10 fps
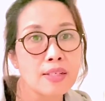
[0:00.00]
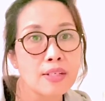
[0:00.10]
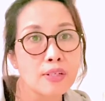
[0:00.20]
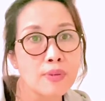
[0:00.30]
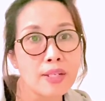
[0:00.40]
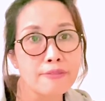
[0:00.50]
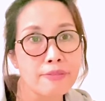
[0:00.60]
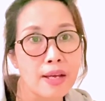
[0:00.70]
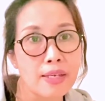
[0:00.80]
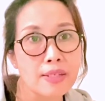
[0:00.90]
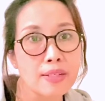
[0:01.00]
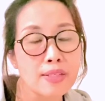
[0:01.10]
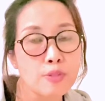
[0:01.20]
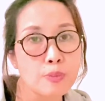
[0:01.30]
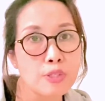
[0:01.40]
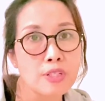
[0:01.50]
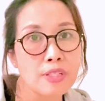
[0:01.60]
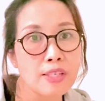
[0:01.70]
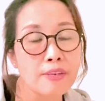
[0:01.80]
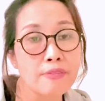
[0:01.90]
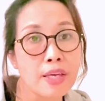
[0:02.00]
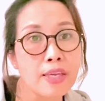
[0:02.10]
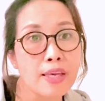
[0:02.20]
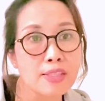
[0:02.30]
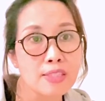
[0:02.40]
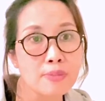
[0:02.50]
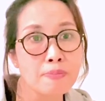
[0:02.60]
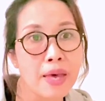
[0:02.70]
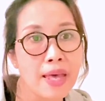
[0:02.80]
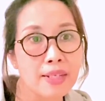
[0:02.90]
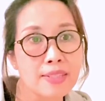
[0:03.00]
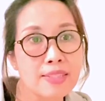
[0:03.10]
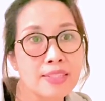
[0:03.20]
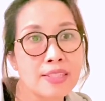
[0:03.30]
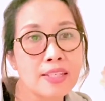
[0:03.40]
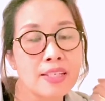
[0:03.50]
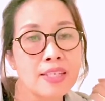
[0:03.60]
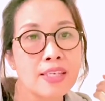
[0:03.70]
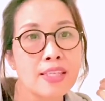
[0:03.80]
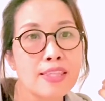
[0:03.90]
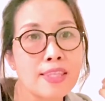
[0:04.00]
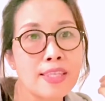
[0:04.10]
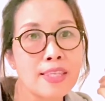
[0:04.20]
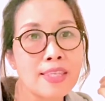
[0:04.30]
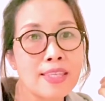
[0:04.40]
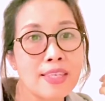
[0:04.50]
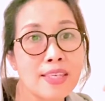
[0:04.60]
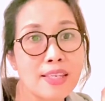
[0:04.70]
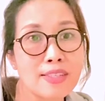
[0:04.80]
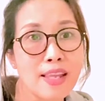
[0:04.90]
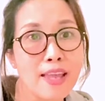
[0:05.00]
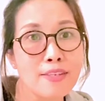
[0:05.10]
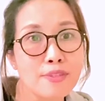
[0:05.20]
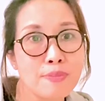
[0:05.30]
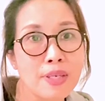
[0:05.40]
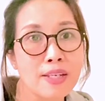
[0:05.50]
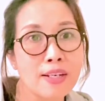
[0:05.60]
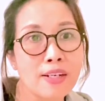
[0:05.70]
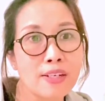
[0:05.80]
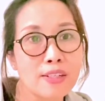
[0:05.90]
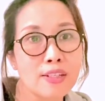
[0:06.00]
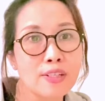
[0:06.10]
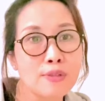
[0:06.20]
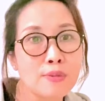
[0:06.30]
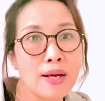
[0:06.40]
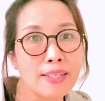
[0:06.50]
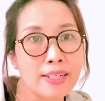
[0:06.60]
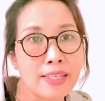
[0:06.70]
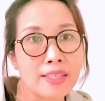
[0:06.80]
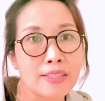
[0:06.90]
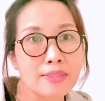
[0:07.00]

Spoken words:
qualified, especially if they expect the native speaker quality.